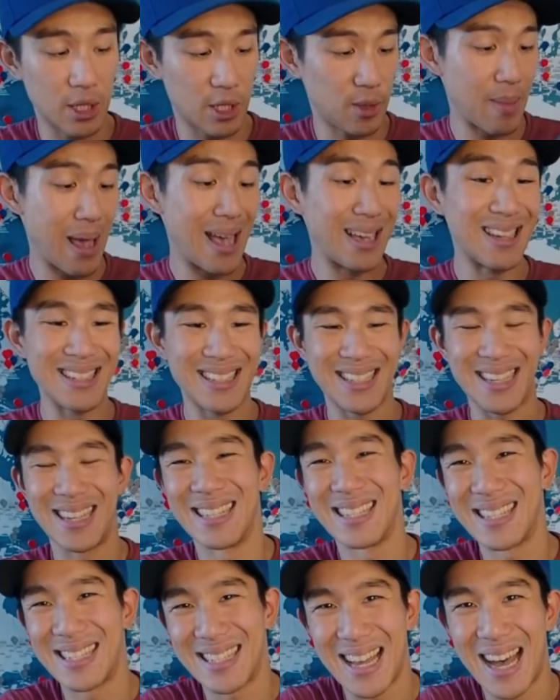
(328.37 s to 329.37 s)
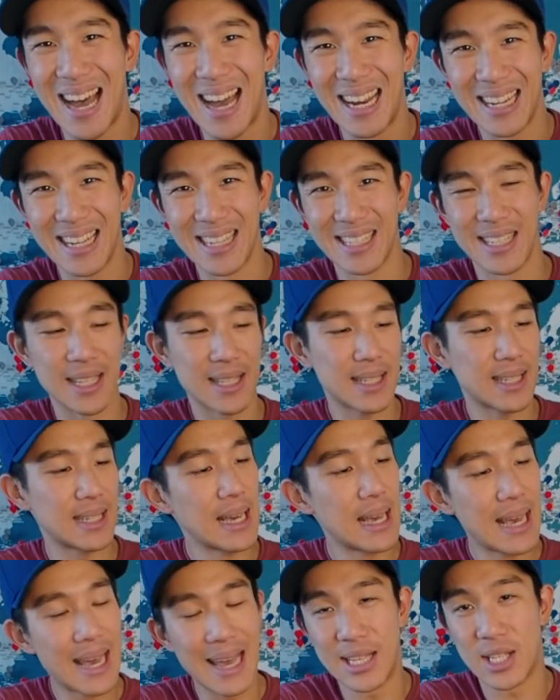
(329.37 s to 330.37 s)
the smells inside, because
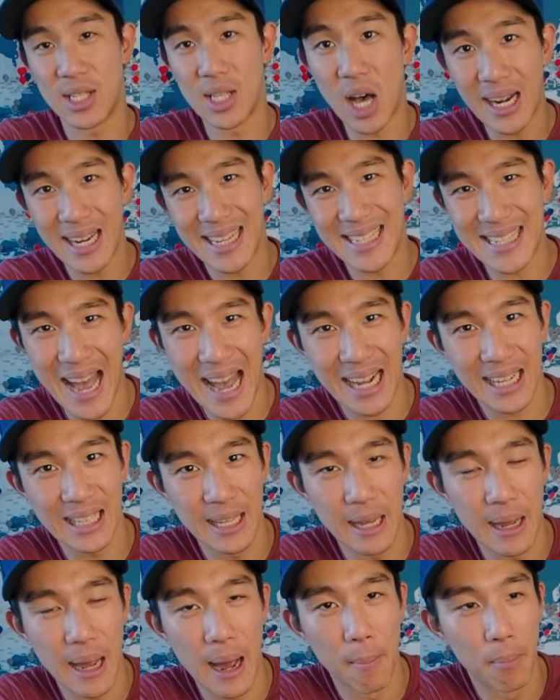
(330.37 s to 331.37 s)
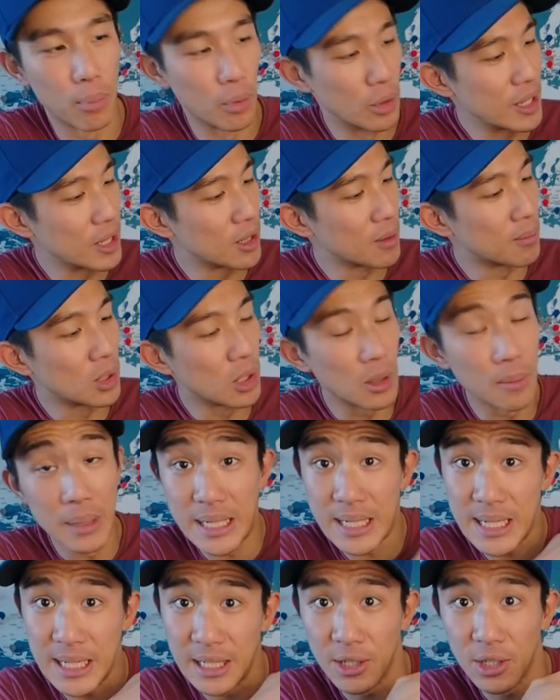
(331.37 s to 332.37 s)
it's not exactly a breathable
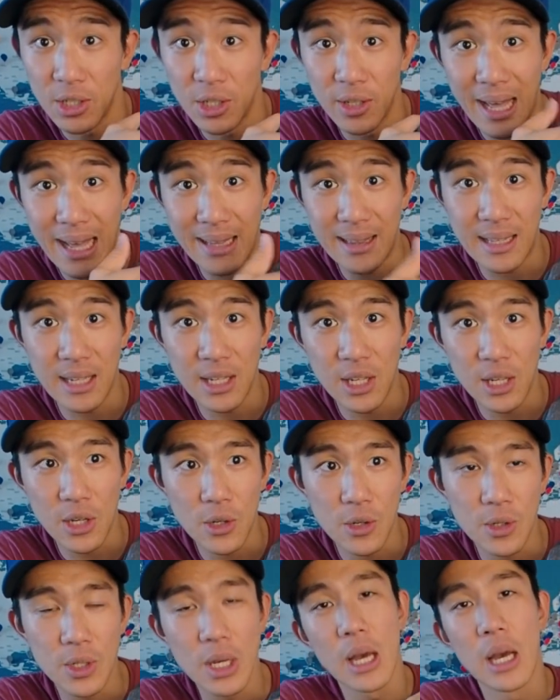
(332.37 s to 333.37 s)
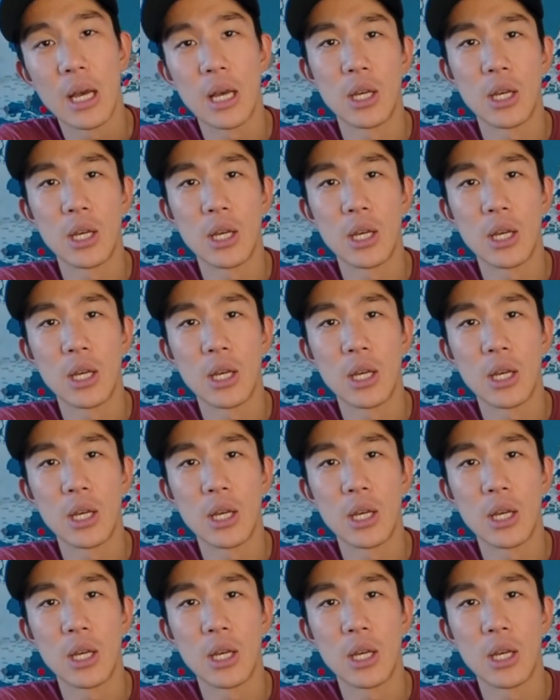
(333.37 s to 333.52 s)
material that they use.